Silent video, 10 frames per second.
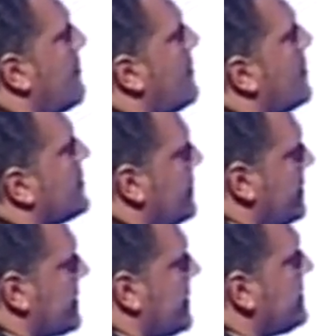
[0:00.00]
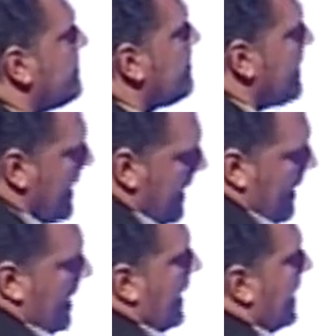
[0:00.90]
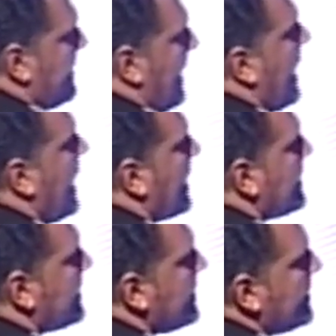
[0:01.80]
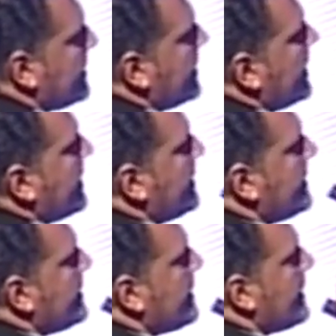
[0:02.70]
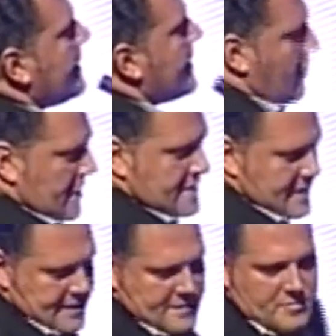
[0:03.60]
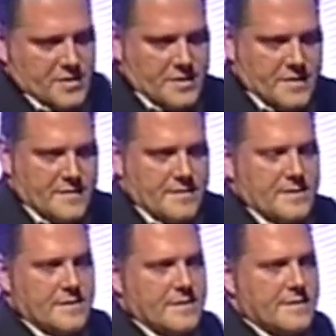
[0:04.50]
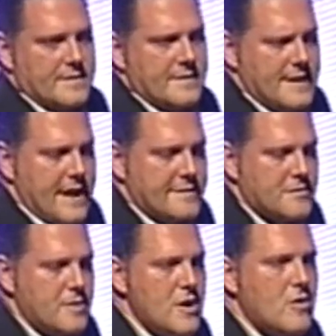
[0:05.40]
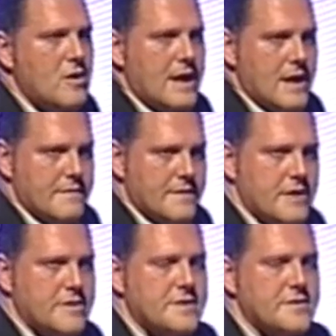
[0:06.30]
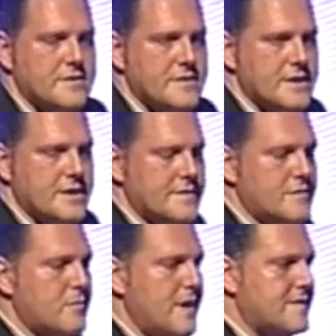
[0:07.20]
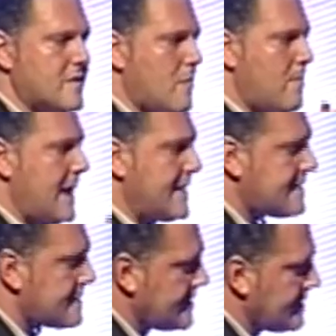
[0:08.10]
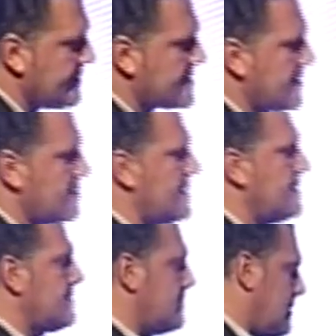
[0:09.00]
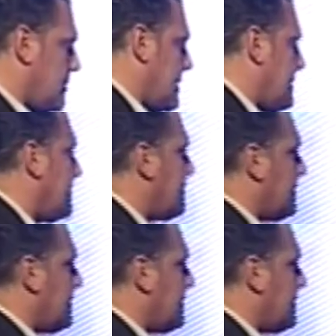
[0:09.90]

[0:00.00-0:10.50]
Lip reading: more services. And they are rocket science, to be honest. The task we all have in our industry is to make the complexity, which has been told us